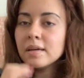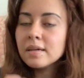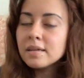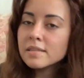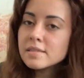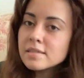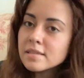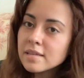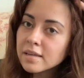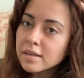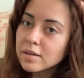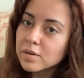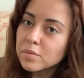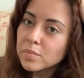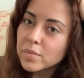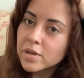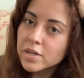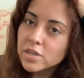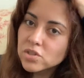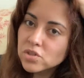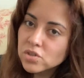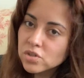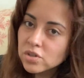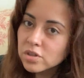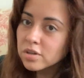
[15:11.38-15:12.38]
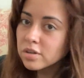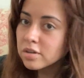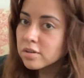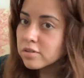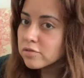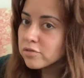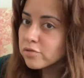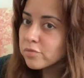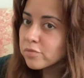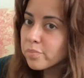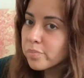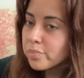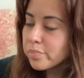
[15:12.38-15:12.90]
It's like a mixture
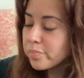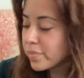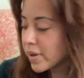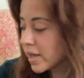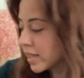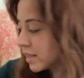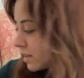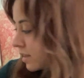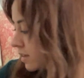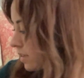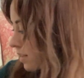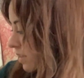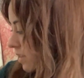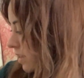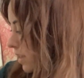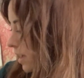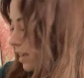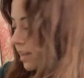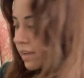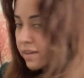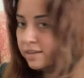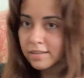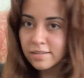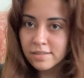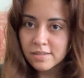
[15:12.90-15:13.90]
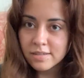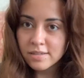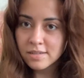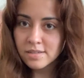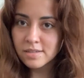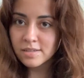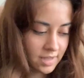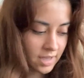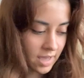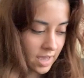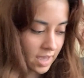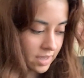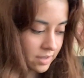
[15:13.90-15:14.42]
of Bella and
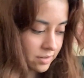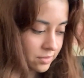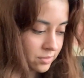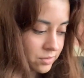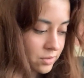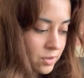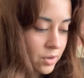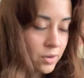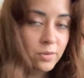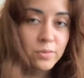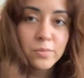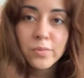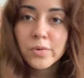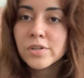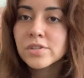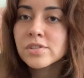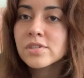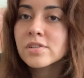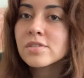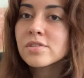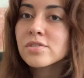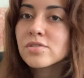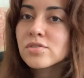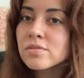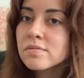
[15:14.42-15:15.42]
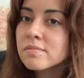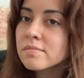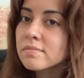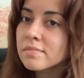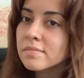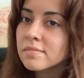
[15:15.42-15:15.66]
I don't know, we're just